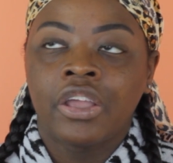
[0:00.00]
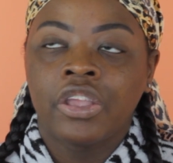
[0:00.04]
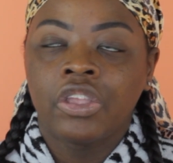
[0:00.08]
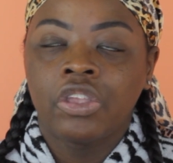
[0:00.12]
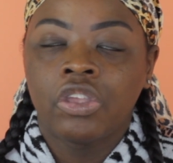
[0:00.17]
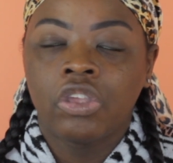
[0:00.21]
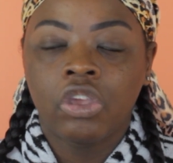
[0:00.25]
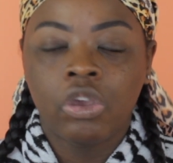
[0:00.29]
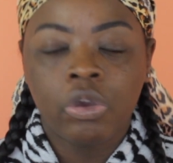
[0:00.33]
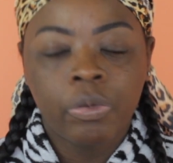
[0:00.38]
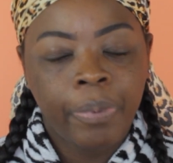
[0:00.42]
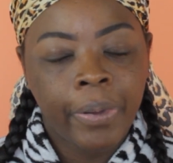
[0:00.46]

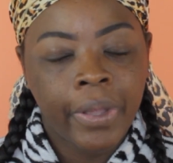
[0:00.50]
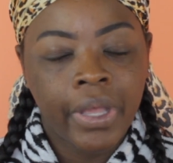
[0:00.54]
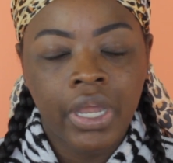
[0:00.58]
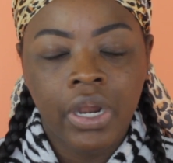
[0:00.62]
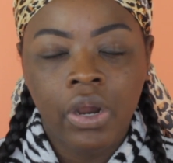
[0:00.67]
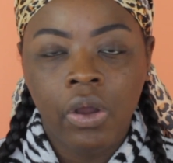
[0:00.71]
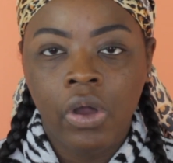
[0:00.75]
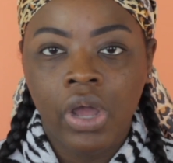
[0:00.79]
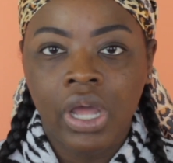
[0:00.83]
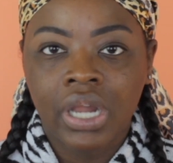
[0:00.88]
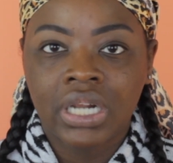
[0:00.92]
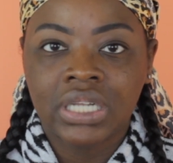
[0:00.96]
You put
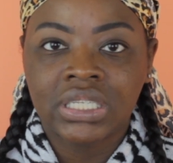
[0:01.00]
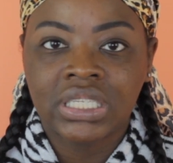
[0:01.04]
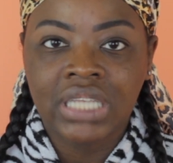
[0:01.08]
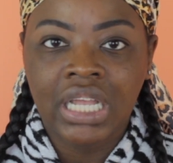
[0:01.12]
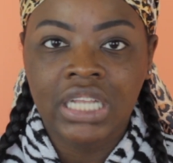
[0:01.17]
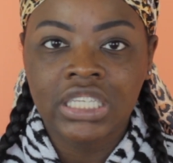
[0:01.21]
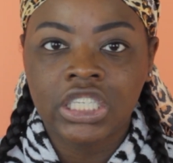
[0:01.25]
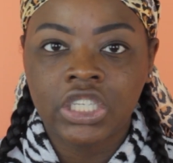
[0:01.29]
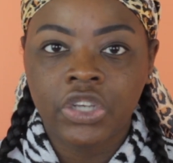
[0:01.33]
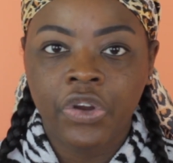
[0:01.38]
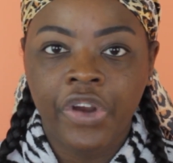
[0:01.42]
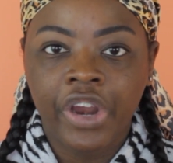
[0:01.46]
on
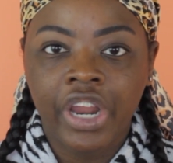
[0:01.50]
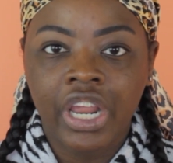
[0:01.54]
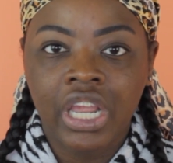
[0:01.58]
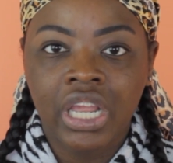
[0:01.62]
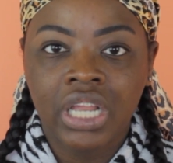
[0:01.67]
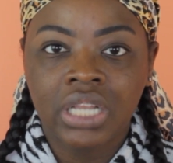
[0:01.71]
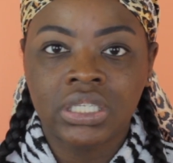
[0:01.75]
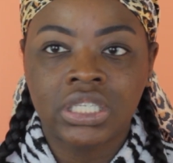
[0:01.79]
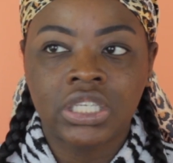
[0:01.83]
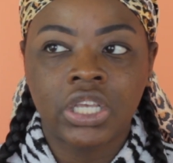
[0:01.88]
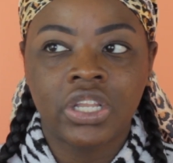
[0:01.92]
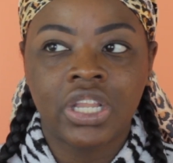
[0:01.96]

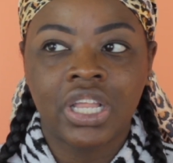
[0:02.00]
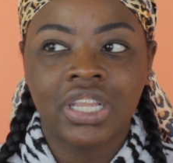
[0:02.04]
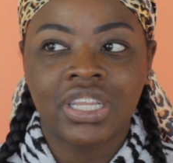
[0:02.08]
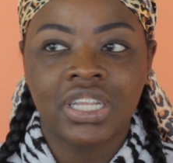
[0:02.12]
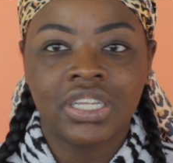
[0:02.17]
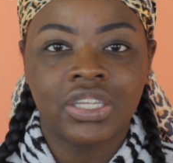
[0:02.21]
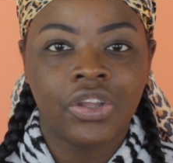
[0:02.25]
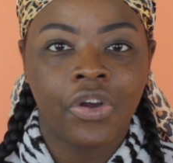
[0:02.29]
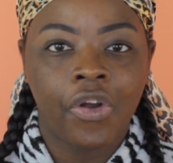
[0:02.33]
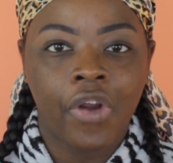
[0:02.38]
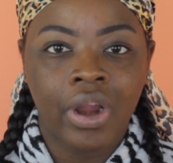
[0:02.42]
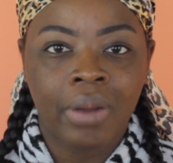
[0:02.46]
sunscreen so that the
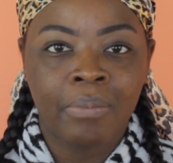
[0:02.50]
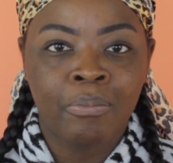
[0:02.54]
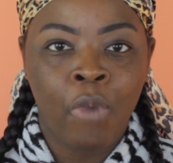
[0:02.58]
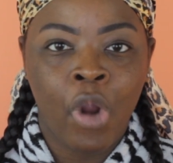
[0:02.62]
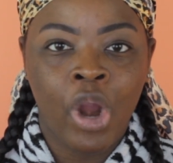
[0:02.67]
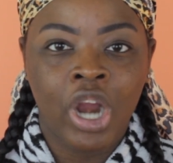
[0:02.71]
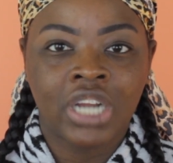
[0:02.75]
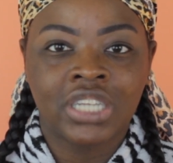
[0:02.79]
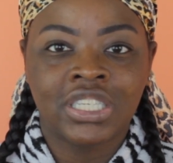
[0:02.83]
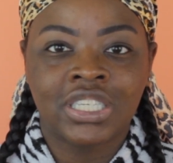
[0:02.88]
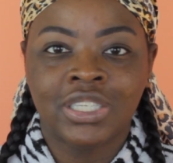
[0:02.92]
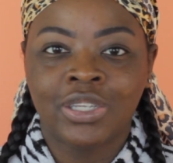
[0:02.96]
dark
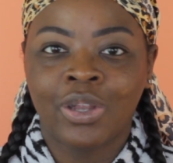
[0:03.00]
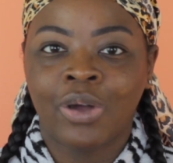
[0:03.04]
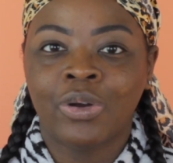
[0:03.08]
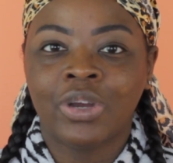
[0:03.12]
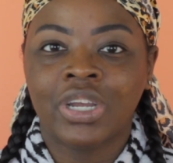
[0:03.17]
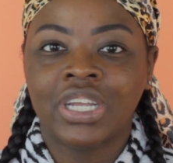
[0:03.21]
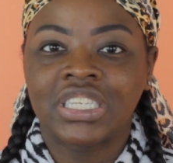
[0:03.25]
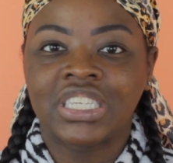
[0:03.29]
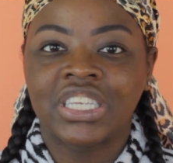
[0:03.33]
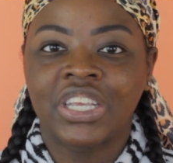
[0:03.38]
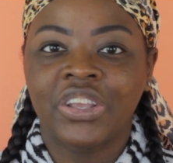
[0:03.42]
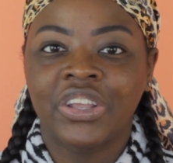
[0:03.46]
marks don't
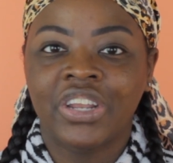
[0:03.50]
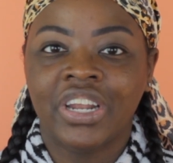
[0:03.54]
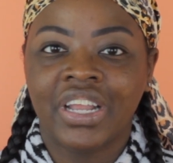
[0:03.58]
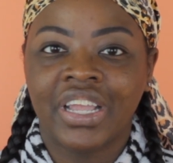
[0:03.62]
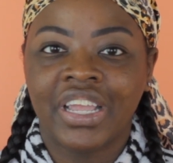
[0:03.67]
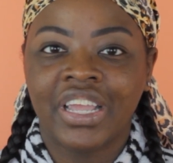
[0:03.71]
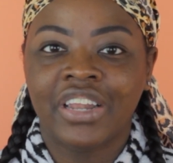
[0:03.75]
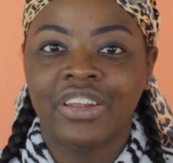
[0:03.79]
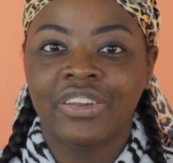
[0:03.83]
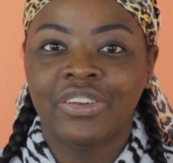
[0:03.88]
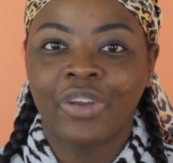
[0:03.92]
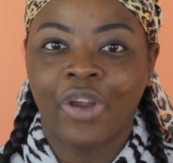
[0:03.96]
continue to
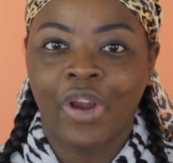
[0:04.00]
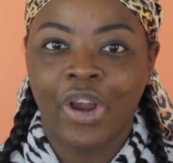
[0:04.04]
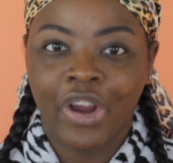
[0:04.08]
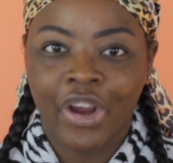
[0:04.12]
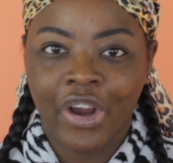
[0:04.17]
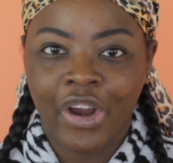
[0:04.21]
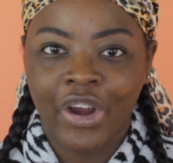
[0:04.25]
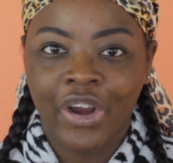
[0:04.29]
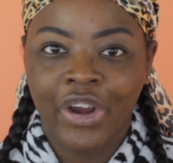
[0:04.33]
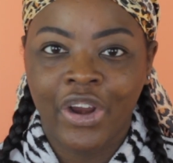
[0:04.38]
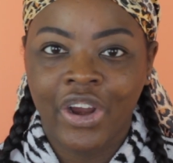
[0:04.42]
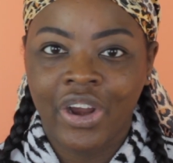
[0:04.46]
get
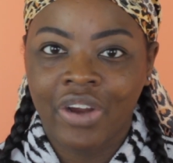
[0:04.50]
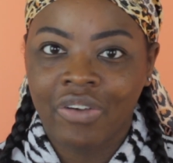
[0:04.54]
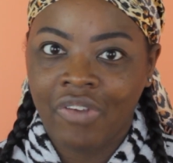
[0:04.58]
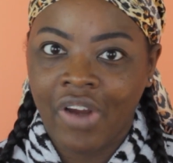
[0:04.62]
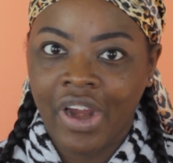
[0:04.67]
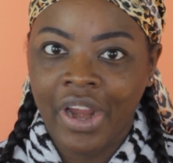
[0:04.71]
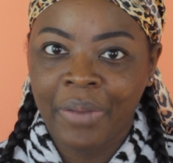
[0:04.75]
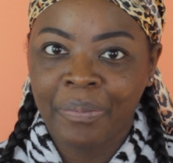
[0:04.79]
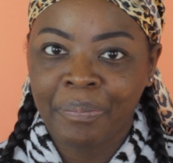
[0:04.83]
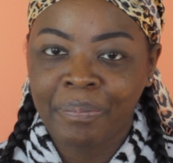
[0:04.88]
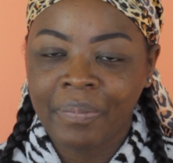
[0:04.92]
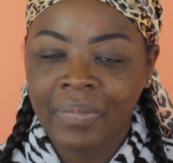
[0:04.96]
darker,
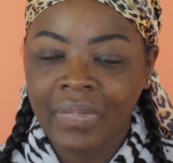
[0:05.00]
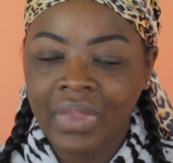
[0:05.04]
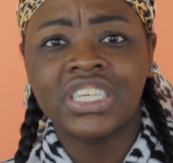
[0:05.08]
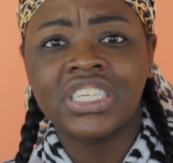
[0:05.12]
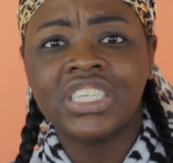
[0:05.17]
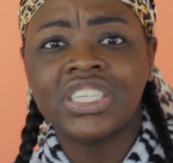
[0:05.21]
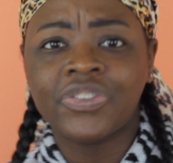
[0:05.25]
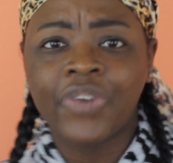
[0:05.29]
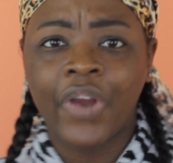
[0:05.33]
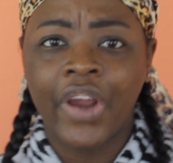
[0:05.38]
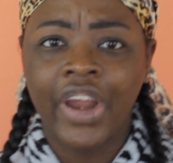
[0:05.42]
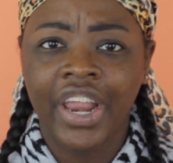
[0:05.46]
right?
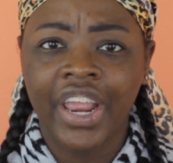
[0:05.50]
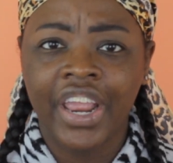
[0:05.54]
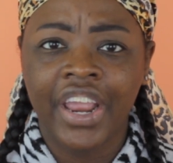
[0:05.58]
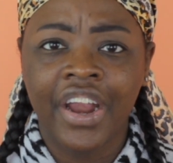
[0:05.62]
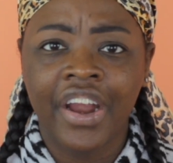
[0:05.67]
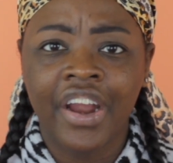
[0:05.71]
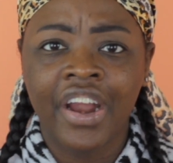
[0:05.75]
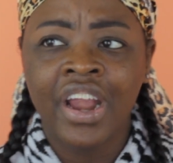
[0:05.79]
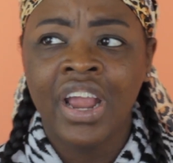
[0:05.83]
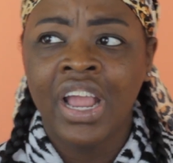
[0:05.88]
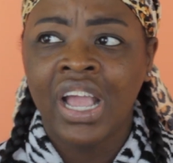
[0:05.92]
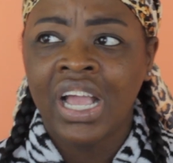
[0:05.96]
This right
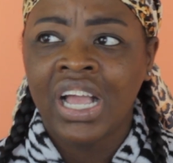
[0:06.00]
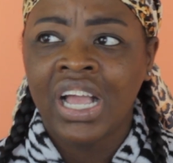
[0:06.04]
here